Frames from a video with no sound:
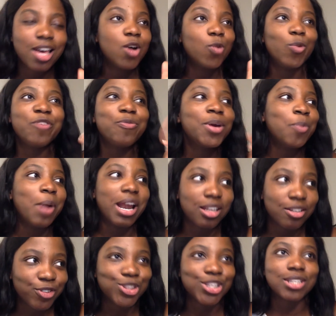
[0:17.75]
We've been waiting
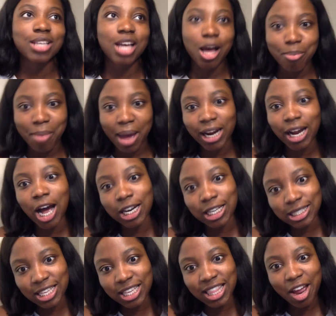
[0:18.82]
for this comeback,
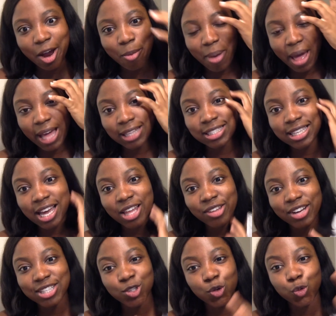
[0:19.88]
honestly. They are back together
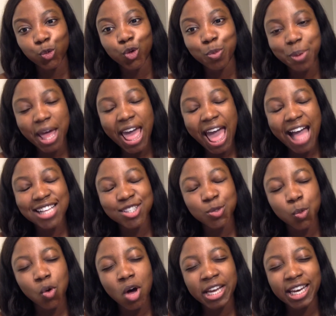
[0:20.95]
as a group, as
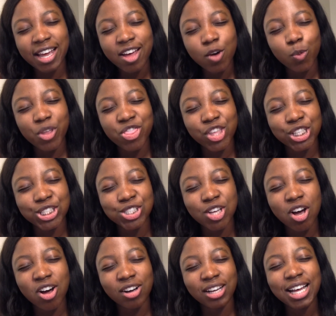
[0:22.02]
one, with this
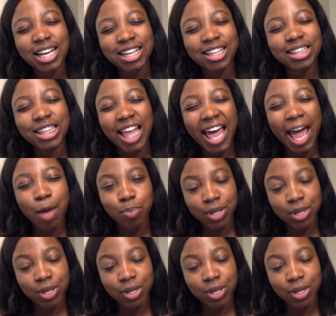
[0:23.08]
song, Collab.